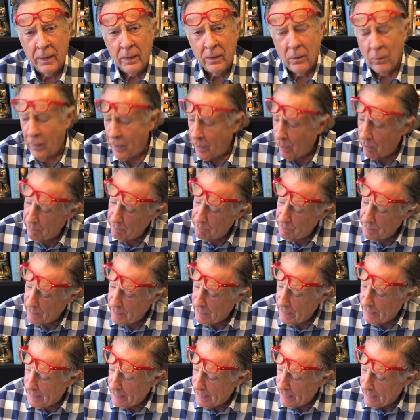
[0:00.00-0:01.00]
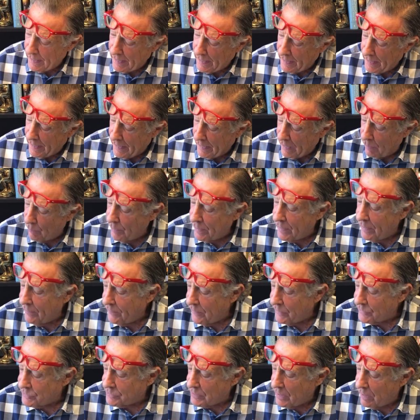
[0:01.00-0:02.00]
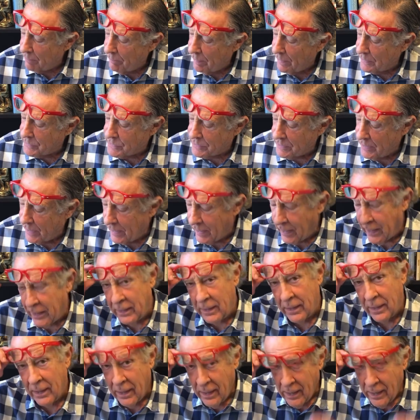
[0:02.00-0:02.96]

Well, I would end this up by saying